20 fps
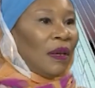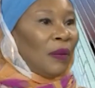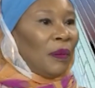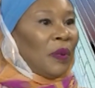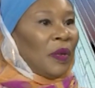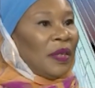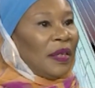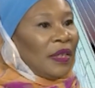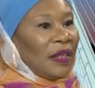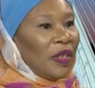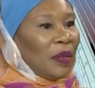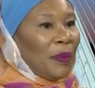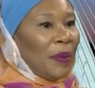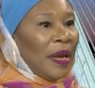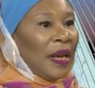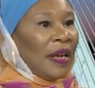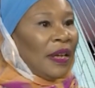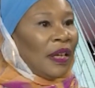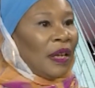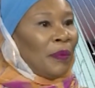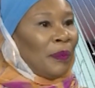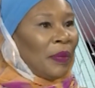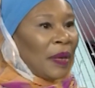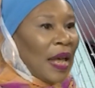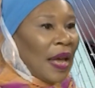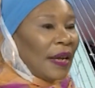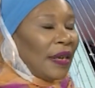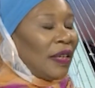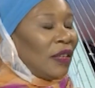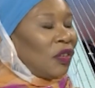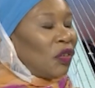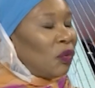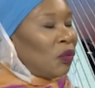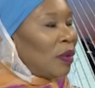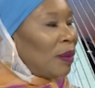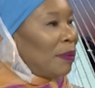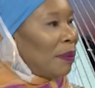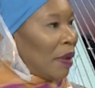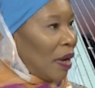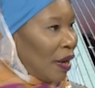participate in Black
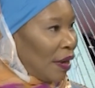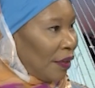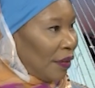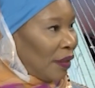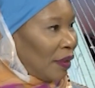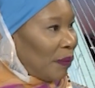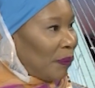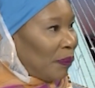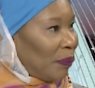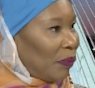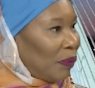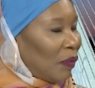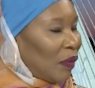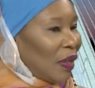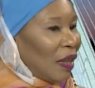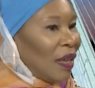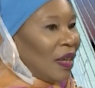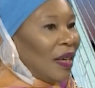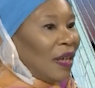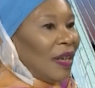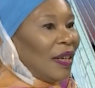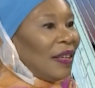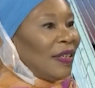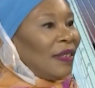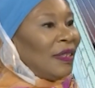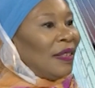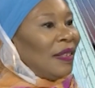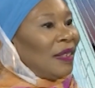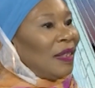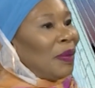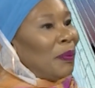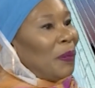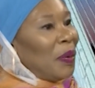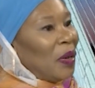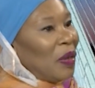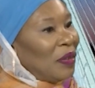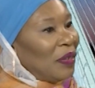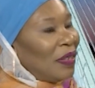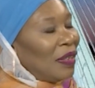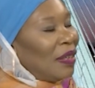History Month, mm-hmm. is this a
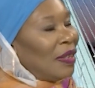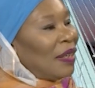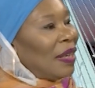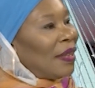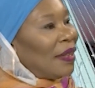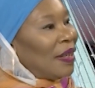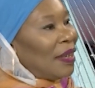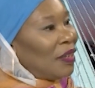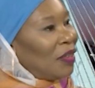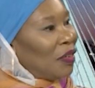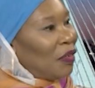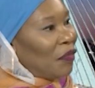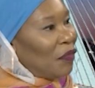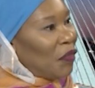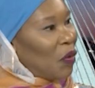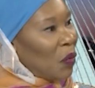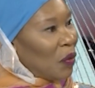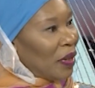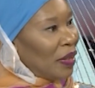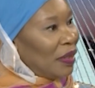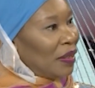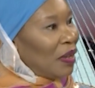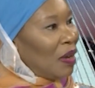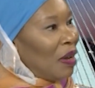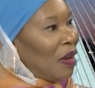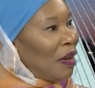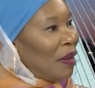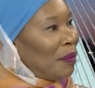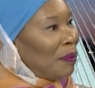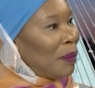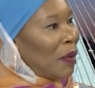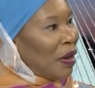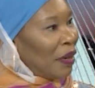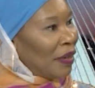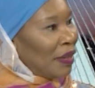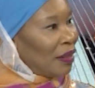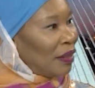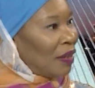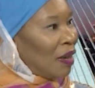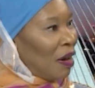person that they should focus on,
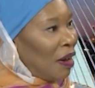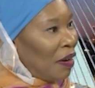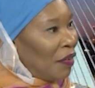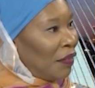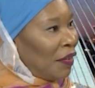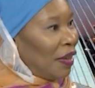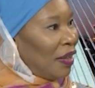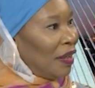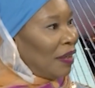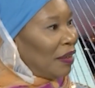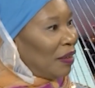Marcus Garvey?